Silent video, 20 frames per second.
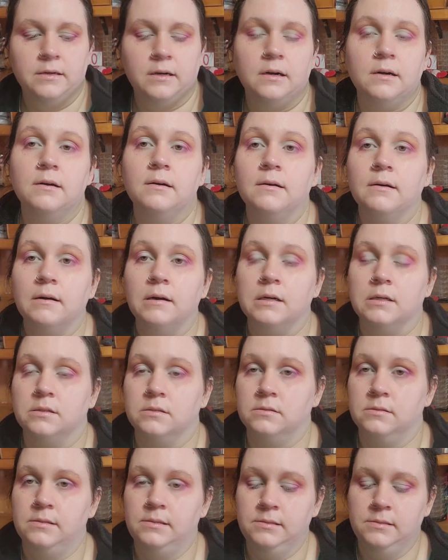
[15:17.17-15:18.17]
Oh,
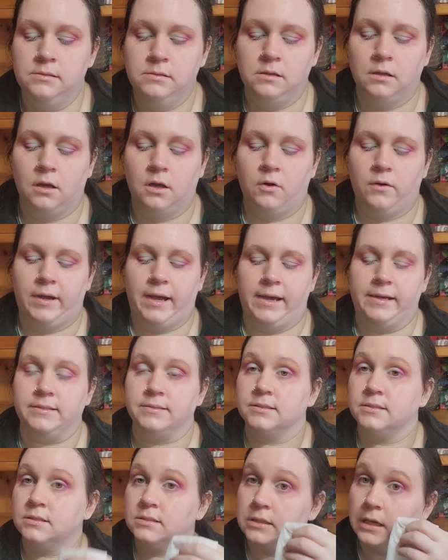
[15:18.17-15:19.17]
okay.
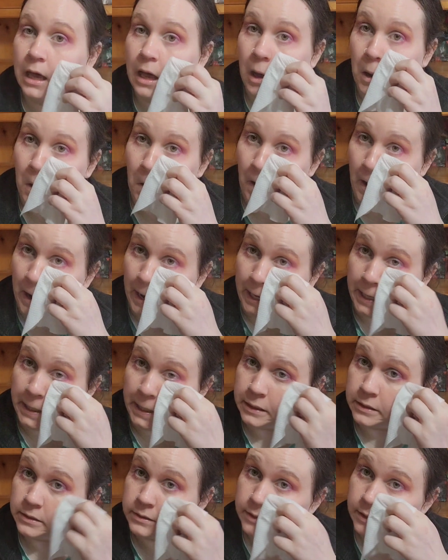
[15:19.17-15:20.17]
So I need
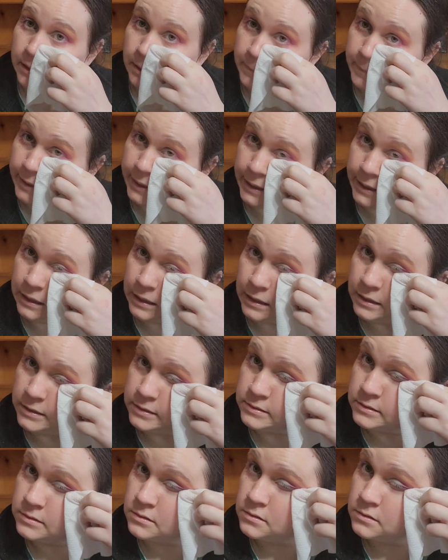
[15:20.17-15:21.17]
to clean up my
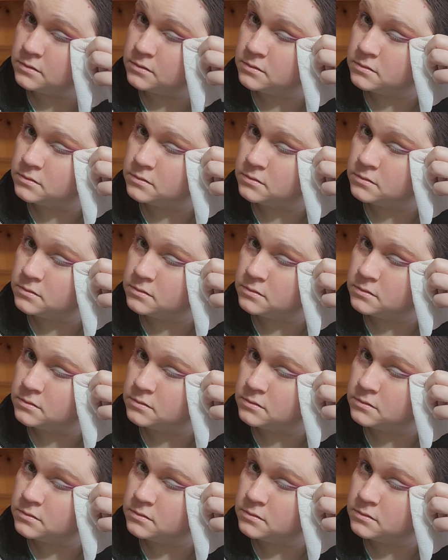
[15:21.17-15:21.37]
eyes.